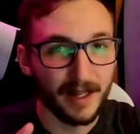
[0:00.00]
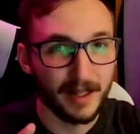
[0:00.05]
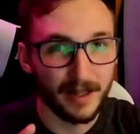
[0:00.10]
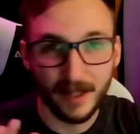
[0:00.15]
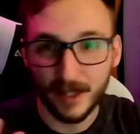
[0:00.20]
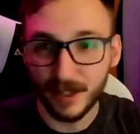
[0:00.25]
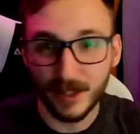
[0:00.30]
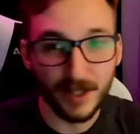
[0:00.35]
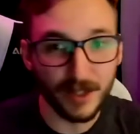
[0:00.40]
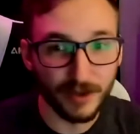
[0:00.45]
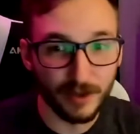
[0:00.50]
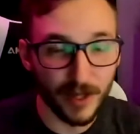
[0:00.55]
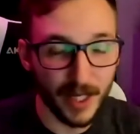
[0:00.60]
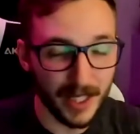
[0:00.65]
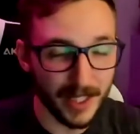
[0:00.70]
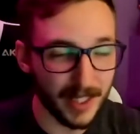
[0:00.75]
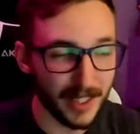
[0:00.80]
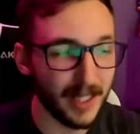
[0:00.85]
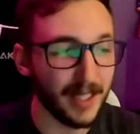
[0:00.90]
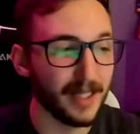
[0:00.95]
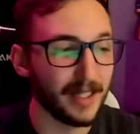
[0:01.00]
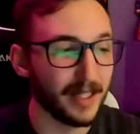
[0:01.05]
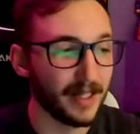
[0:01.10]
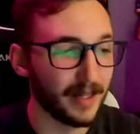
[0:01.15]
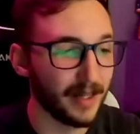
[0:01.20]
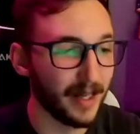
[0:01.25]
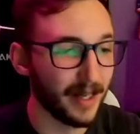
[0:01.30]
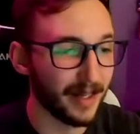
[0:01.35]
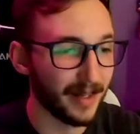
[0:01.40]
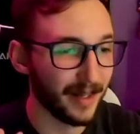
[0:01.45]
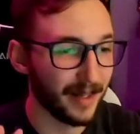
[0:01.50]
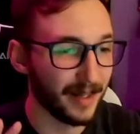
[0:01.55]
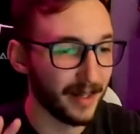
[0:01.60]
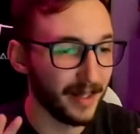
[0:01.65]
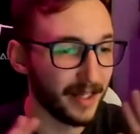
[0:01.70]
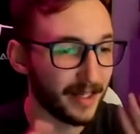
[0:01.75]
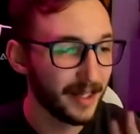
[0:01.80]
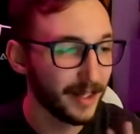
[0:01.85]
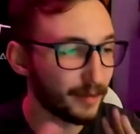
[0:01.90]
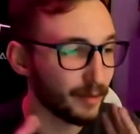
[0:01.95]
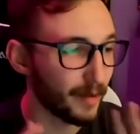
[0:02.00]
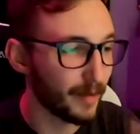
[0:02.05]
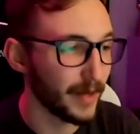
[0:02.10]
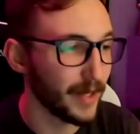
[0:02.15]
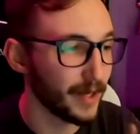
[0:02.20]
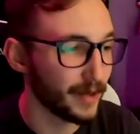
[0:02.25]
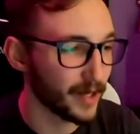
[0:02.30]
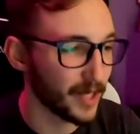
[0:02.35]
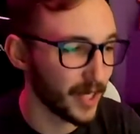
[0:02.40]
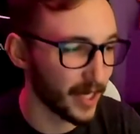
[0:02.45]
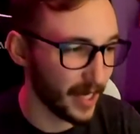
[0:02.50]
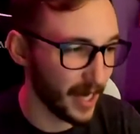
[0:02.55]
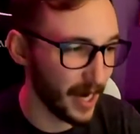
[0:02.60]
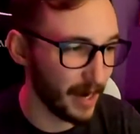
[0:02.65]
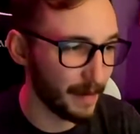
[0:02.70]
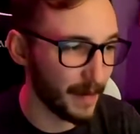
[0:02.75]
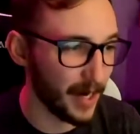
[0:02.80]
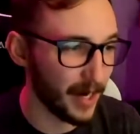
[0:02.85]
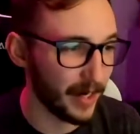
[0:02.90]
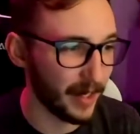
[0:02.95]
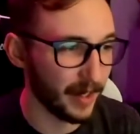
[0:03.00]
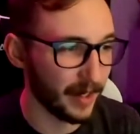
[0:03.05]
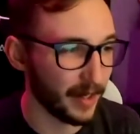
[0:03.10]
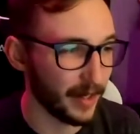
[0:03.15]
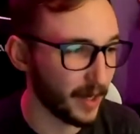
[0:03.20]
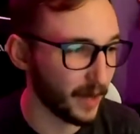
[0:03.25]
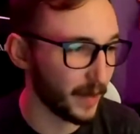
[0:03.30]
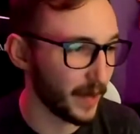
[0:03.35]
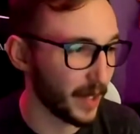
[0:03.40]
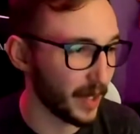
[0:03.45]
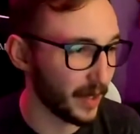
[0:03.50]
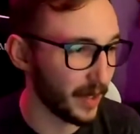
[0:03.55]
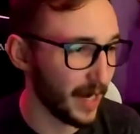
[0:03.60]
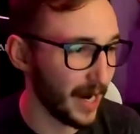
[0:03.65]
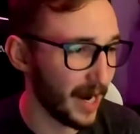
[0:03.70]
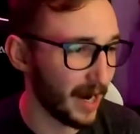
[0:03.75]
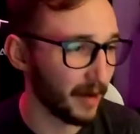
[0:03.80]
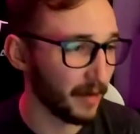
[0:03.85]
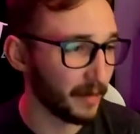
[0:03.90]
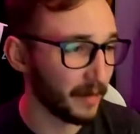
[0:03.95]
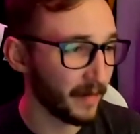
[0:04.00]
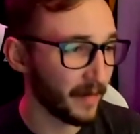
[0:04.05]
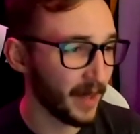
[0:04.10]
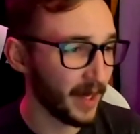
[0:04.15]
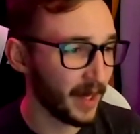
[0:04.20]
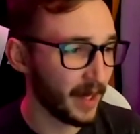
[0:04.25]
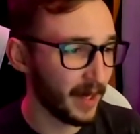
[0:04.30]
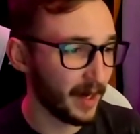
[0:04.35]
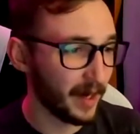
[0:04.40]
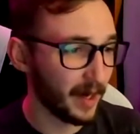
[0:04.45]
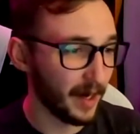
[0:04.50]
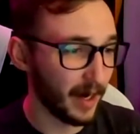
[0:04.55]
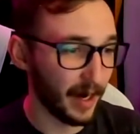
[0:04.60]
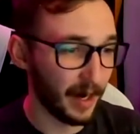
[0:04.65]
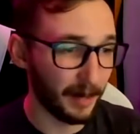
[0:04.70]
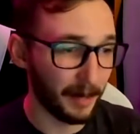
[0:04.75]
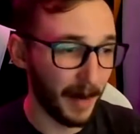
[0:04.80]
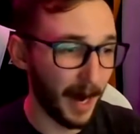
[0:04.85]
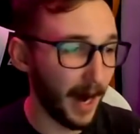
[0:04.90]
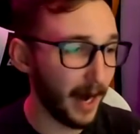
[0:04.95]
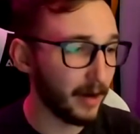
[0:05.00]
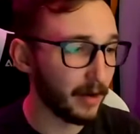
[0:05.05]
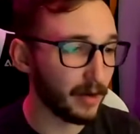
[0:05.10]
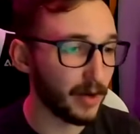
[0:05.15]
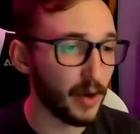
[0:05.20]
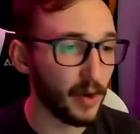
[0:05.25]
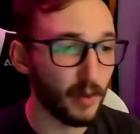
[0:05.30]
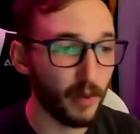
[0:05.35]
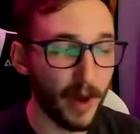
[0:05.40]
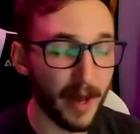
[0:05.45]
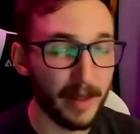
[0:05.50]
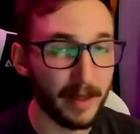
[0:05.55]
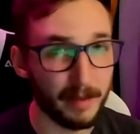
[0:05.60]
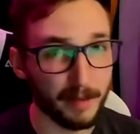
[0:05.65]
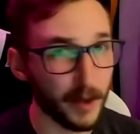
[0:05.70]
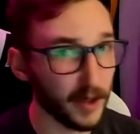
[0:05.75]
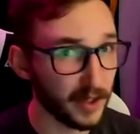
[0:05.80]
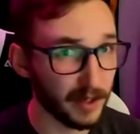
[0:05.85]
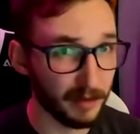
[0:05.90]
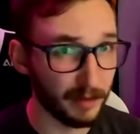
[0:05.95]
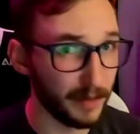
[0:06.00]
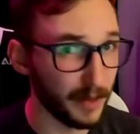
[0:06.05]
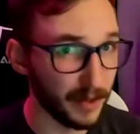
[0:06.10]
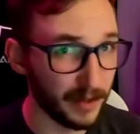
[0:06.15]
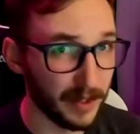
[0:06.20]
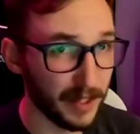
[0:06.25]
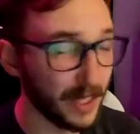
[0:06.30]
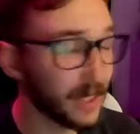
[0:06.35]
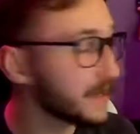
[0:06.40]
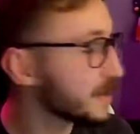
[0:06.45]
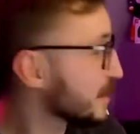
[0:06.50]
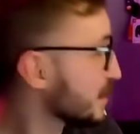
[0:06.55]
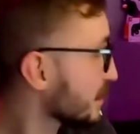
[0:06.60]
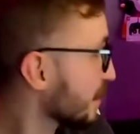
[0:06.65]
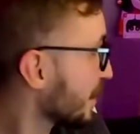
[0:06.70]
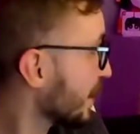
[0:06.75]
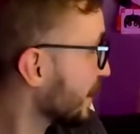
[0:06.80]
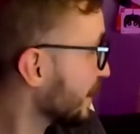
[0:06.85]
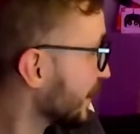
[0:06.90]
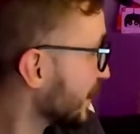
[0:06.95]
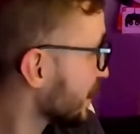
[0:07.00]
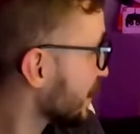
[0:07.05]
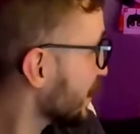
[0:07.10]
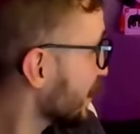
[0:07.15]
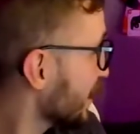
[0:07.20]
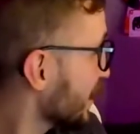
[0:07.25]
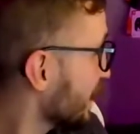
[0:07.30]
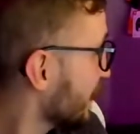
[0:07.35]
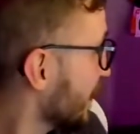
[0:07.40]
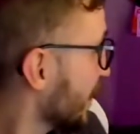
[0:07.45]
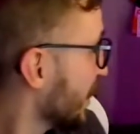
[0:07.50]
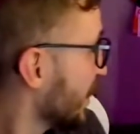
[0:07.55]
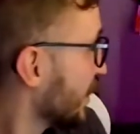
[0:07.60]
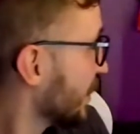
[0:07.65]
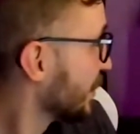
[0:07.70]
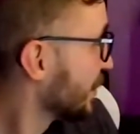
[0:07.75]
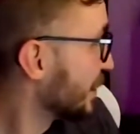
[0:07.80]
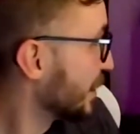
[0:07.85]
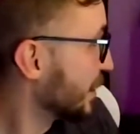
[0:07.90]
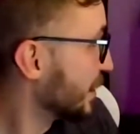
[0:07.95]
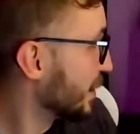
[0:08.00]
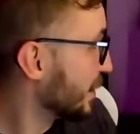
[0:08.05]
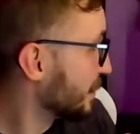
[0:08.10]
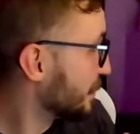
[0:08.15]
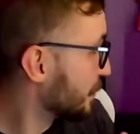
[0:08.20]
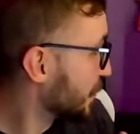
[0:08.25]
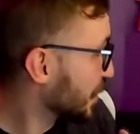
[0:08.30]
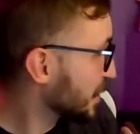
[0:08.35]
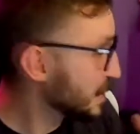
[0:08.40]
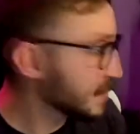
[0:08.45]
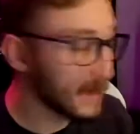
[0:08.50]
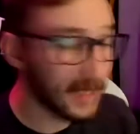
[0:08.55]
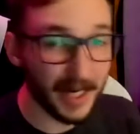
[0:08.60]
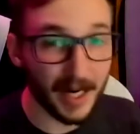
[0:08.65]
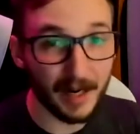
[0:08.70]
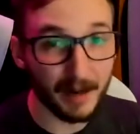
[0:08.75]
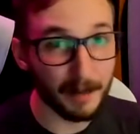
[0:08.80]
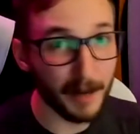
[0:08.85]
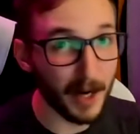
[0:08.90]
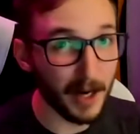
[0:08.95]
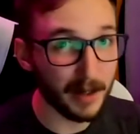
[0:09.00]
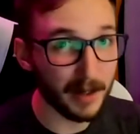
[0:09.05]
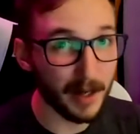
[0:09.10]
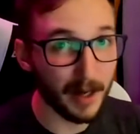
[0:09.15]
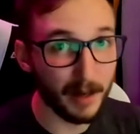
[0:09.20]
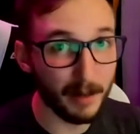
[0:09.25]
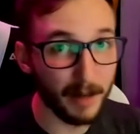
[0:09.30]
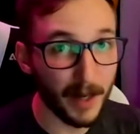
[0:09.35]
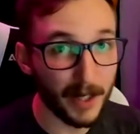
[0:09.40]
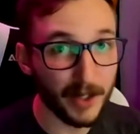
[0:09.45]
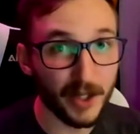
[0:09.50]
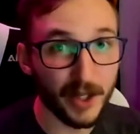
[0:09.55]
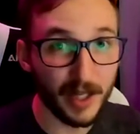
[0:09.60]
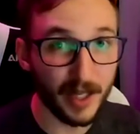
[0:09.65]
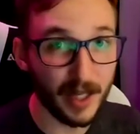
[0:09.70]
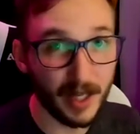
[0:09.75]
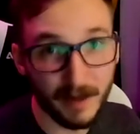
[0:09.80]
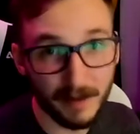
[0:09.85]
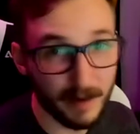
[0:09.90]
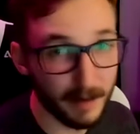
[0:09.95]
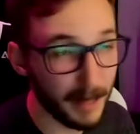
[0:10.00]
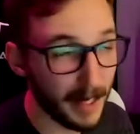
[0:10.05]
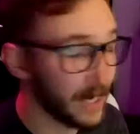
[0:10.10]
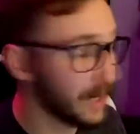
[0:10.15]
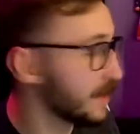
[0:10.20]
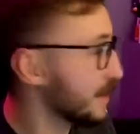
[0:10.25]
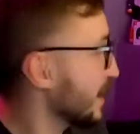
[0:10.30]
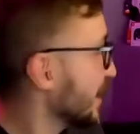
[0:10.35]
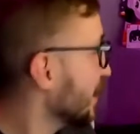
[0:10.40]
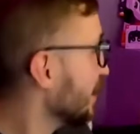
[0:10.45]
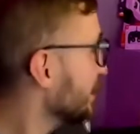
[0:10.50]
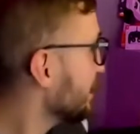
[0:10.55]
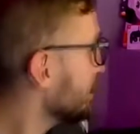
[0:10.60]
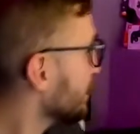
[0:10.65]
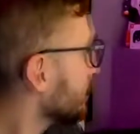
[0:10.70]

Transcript: This is crazy to think that this is what we used to game on, and here we are now. I don't know when the person built this, obviously. The person was kind of balling on a budget even back then.